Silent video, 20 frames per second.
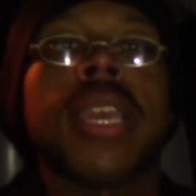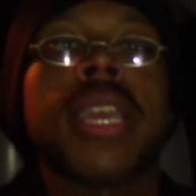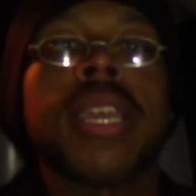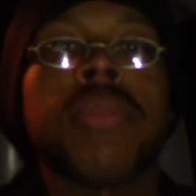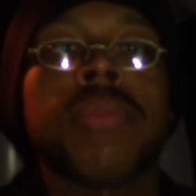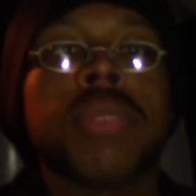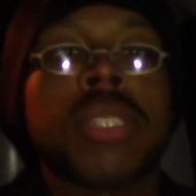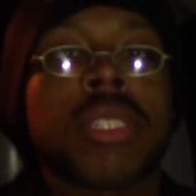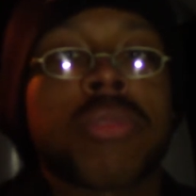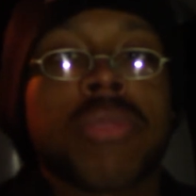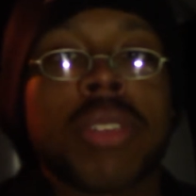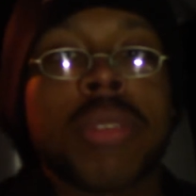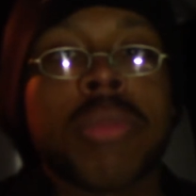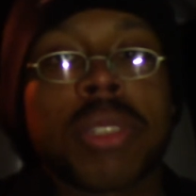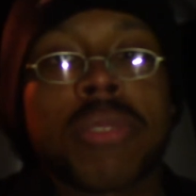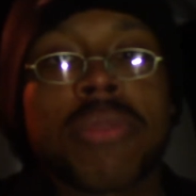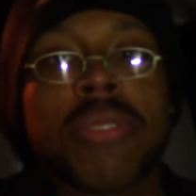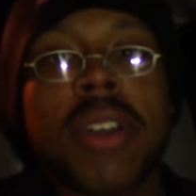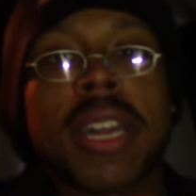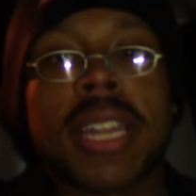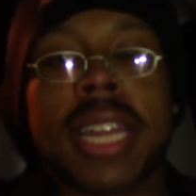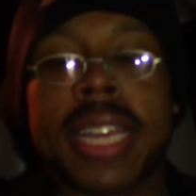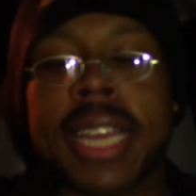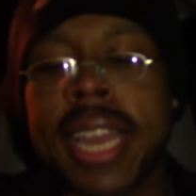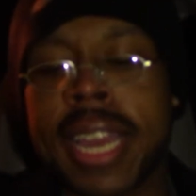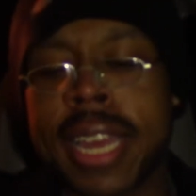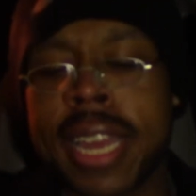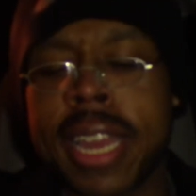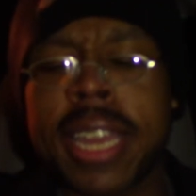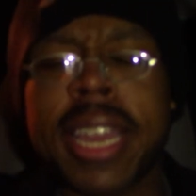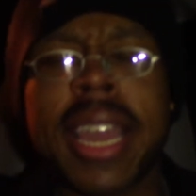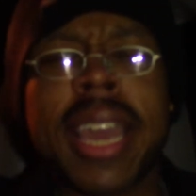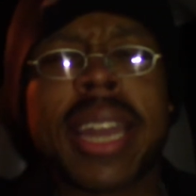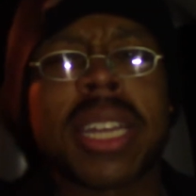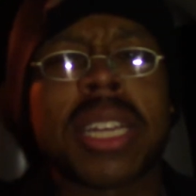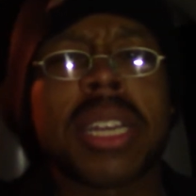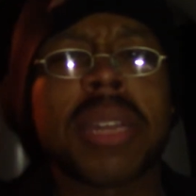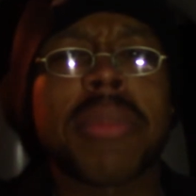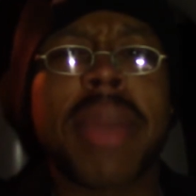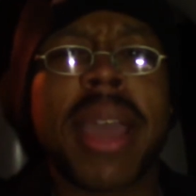it was it was fun. Like he had, he
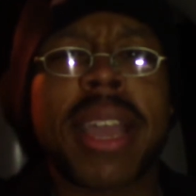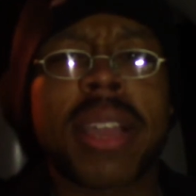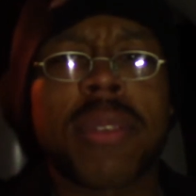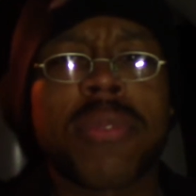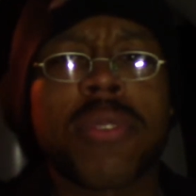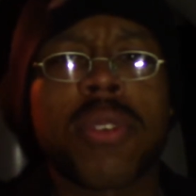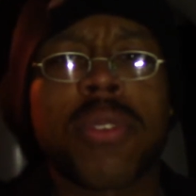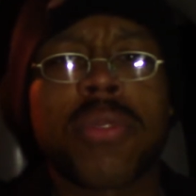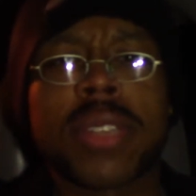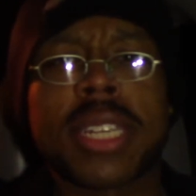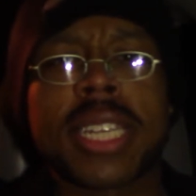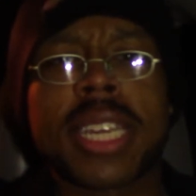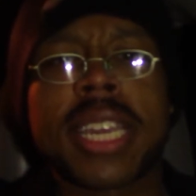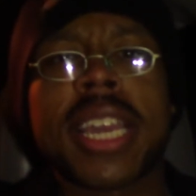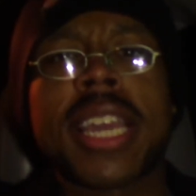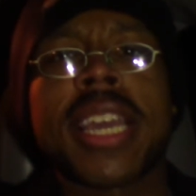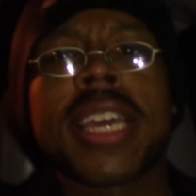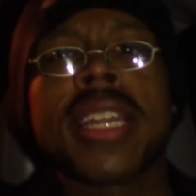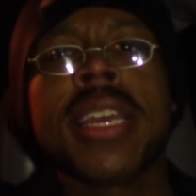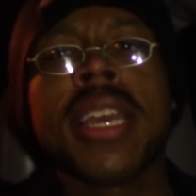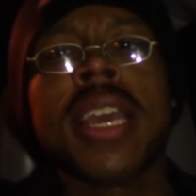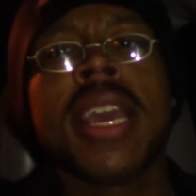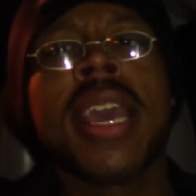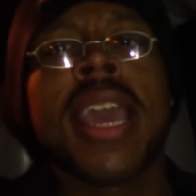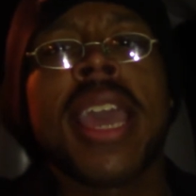had a good back and forth with the kid.